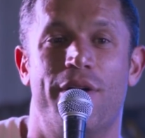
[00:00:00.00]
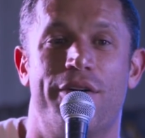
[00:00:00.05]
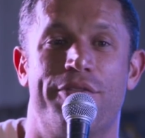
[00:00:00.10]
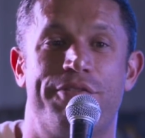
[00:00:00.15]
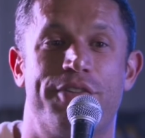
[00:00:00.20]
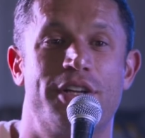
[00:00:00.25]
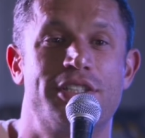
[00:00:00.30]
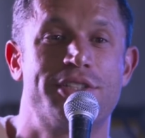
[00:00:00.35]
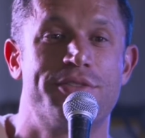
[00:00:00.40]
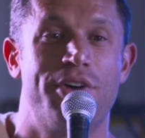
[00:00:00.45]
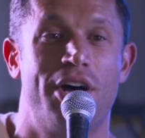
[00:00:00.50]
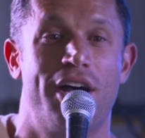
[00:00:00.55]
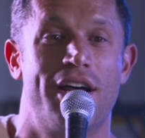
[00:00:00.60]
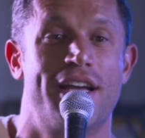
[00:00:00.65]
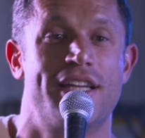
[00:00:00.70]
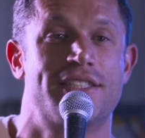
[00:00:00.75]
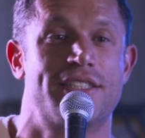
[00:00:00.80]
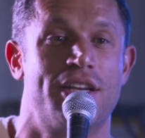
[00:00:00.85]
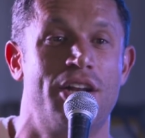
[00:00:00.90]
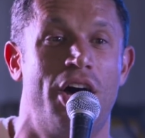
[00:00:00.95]
well, first of all,
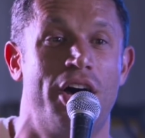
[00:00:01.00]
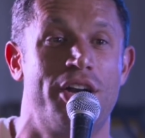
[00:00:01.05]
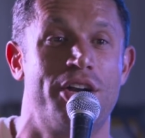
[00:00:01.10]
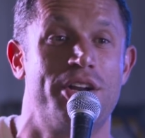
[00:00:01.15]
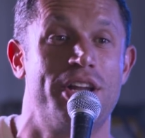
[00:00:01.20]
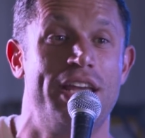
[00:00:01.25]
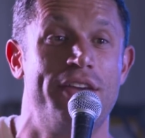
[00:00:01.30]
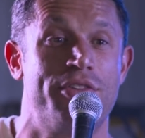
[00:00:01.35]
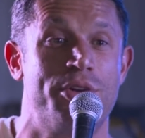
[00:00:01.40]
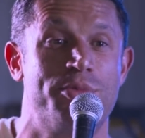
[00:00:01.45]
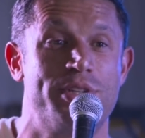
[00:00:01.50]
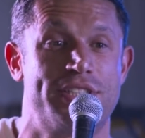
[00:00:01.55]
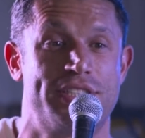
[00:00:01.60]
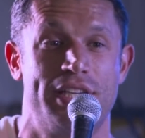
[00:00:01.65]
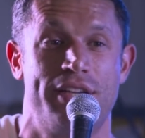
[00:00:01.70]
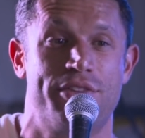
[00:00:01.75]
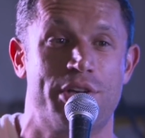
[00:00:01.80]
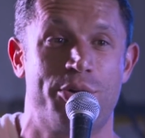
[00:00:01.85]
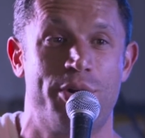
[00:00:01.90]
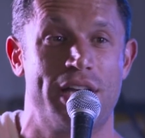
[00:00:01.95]
it's an honor to even
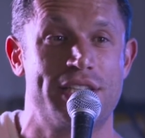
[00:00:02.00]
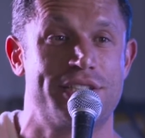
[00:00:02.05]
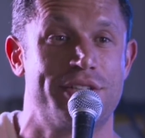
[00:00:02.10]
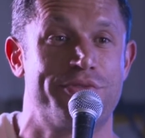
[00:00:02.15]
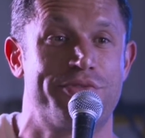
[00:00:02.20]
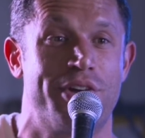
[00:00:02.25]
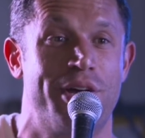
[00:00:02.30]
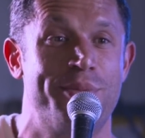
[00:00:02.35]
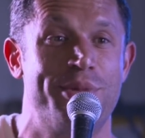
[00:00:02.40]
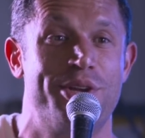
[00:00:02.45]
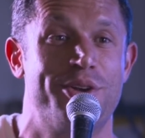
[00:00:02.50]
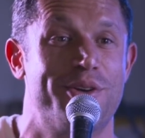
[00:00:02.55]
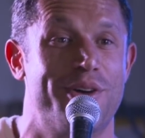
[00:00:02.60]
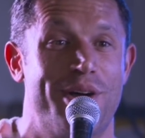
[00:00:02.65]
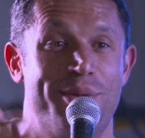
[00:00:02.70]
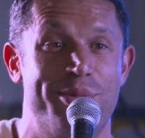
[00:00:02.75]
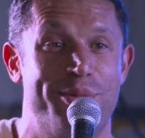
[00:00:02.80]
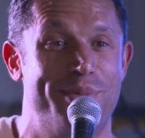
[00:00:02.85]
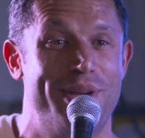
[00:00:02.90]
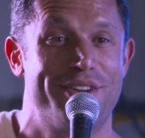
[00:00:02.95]
receive a question from you.
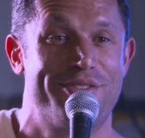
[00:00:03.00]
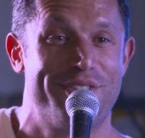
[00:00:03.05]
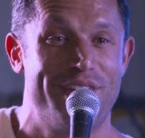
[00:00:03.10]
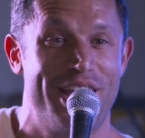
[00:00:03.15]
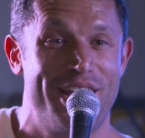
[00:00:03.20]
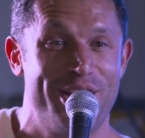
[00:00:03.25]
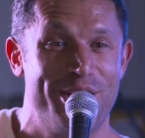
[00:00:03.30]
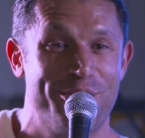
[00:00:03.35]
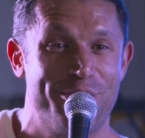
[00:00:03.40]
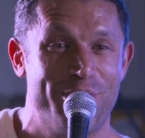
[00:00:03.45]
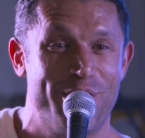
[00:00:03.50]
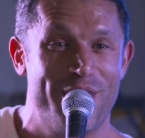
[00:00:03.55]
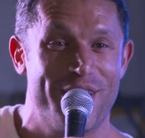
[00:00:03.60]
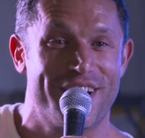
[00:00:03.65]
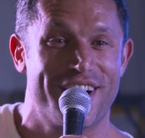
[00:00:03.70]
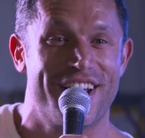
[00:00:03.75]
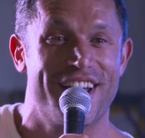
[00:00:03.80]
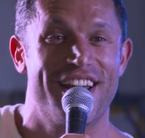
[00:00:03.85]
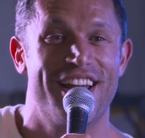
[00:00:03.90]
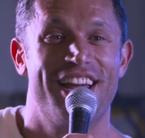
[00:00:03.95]
I'm a big fan For of those who
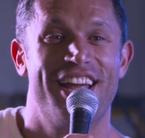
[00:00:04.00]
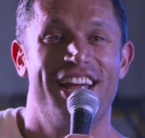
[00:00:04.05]
don't